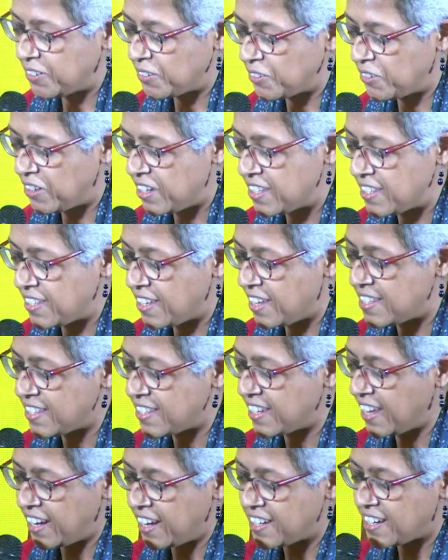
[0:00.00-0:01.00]
he says,
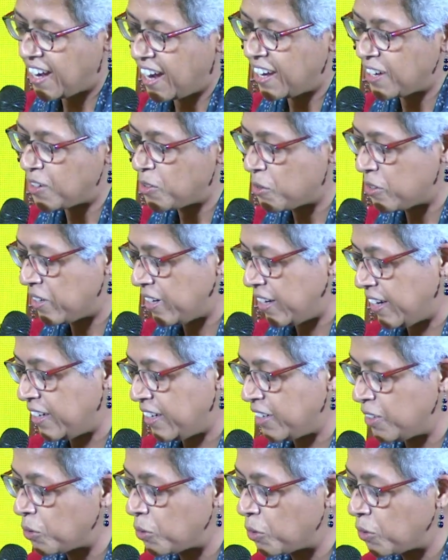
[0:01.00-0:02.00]
yet I only
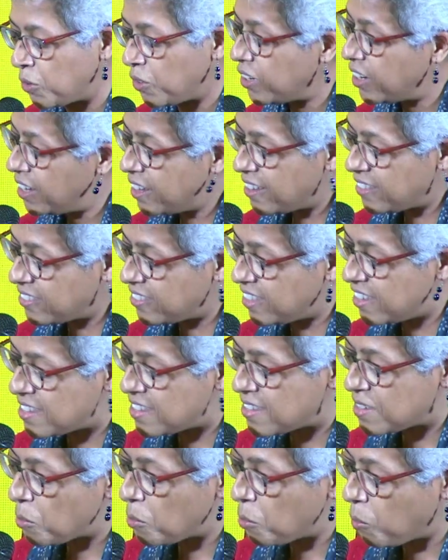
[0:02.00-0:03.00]
know this
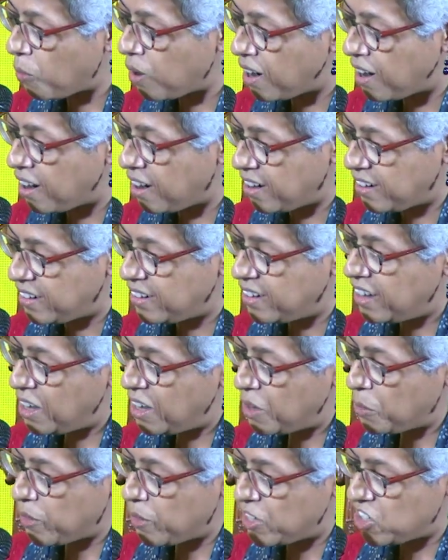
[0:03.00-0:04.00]
word
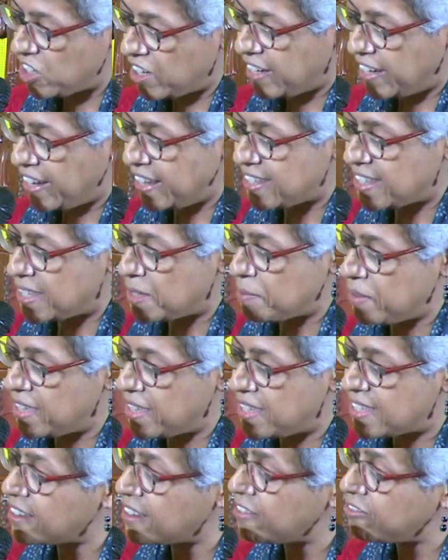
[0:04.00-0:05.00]
which lets me
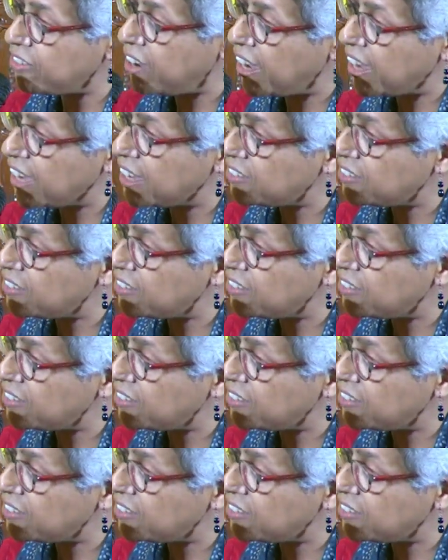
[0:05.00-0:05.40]
survive